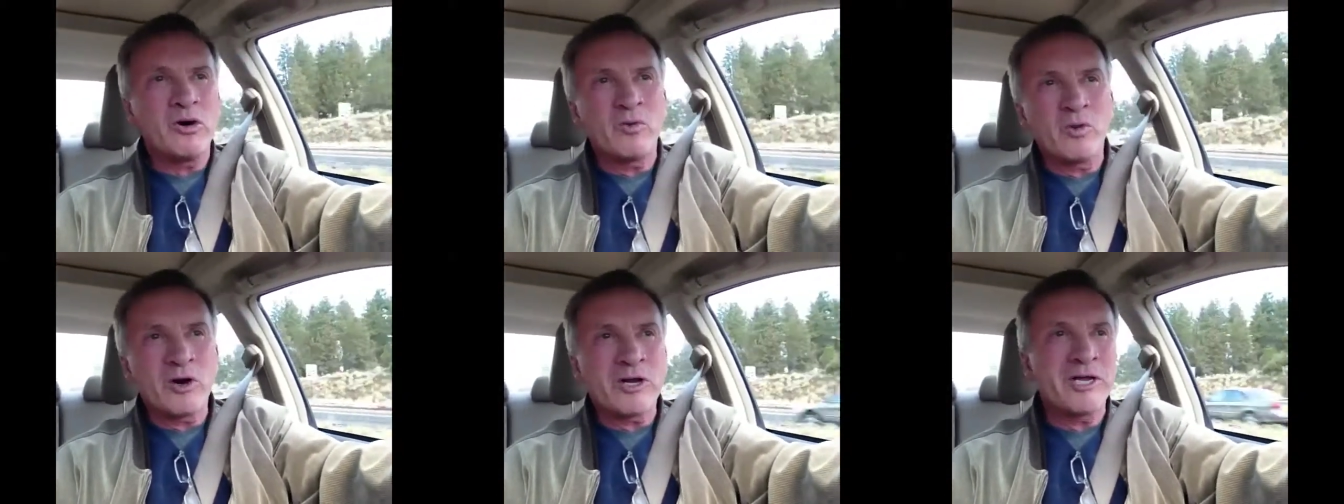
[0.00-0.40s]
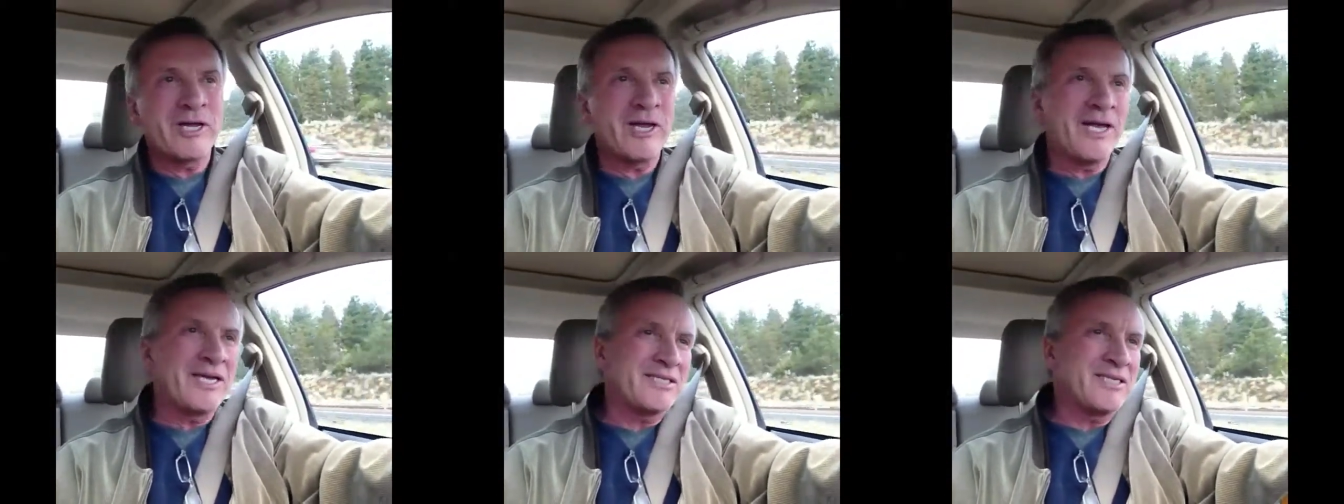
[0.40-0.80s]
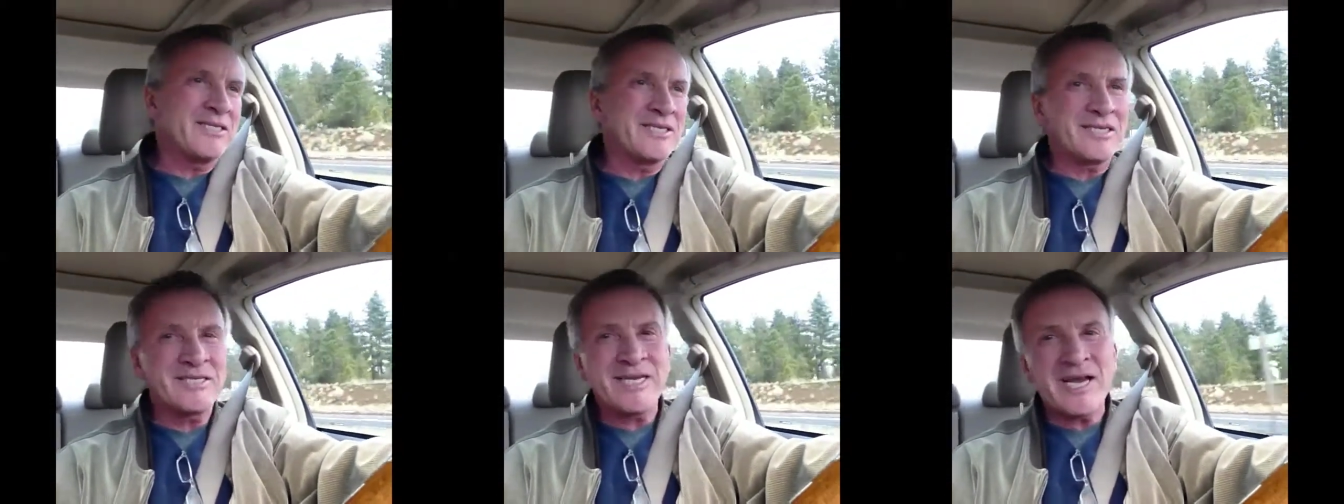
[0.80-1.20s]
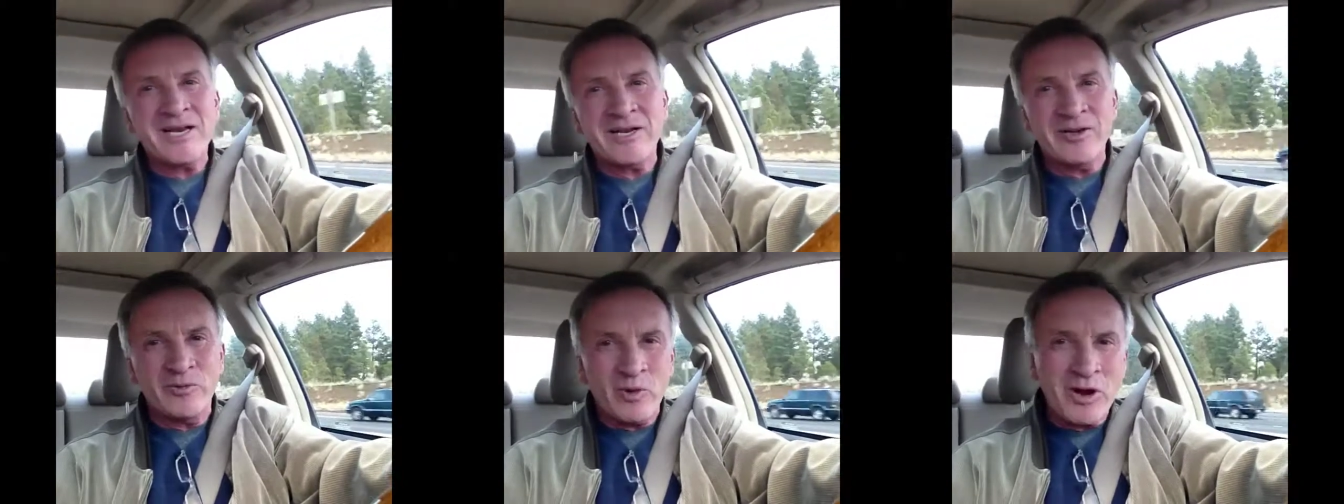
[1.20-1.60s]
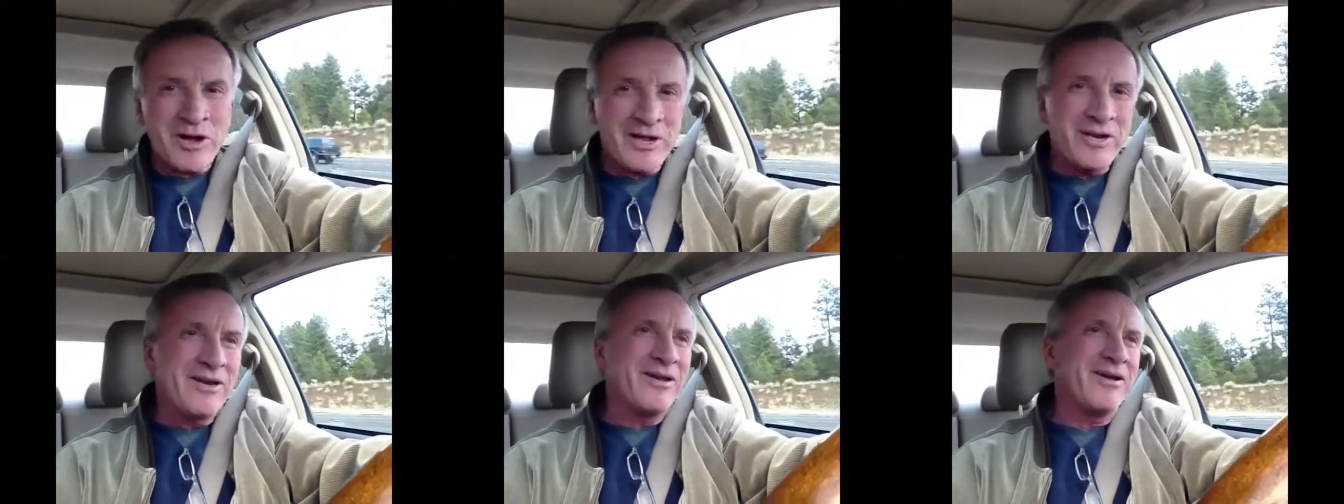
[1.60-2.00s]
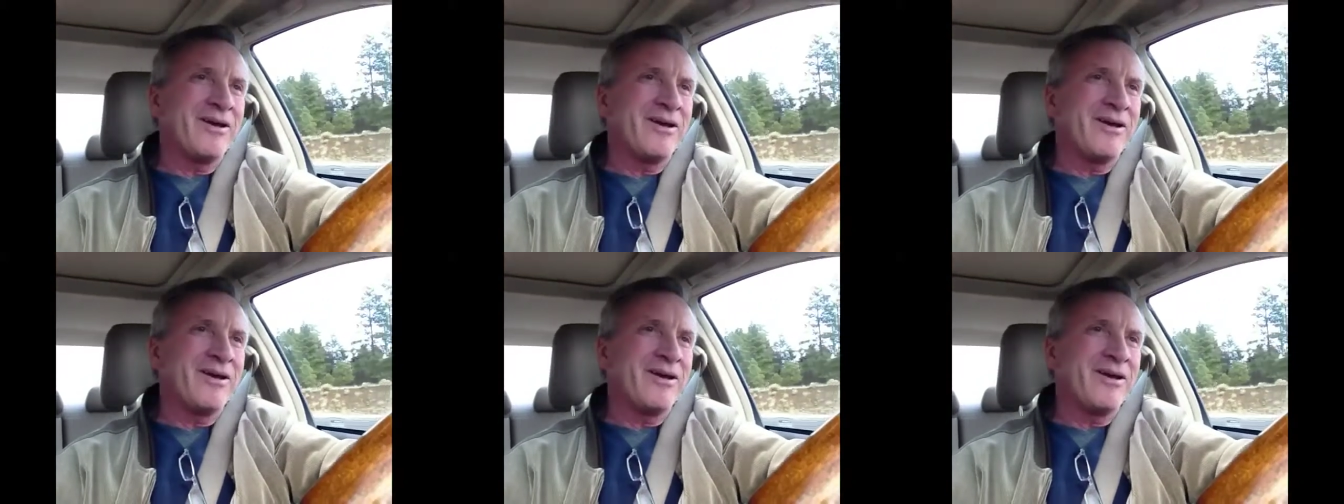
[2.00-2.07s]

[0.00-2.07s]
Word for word: and working less is exactly right.